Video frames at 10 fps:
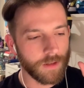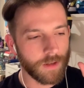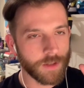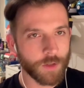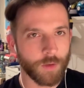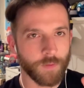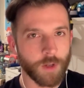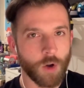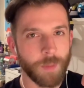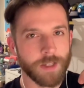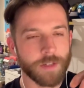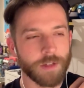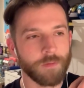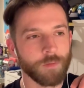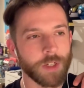I took off the
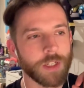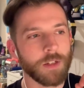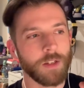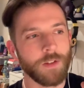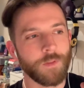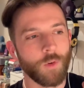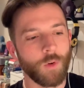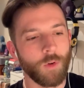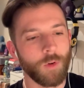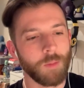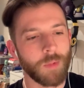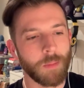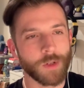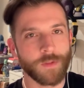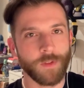comments recently for my
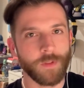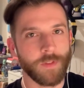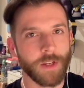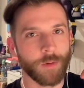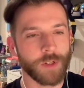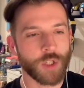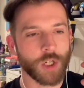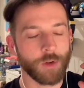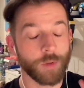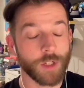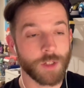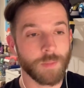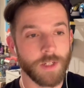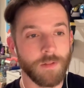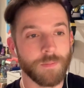most viewed video on this channel, which is
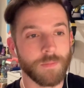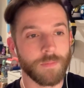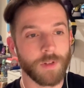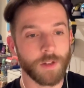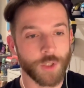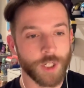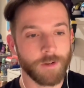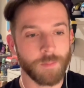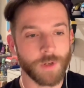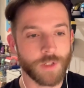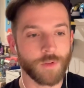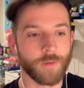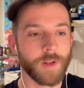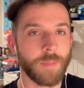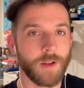me sharing my
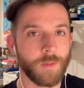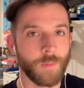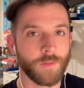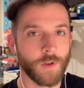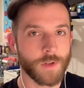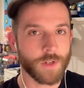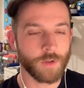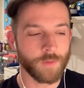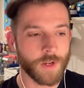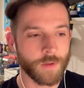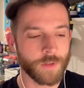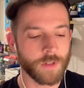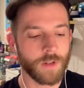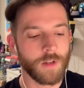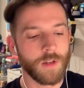story about my first
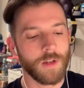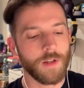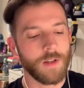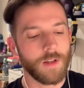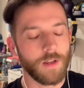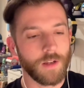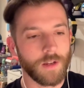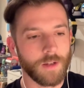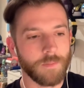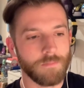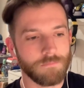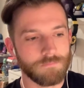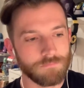overdose. And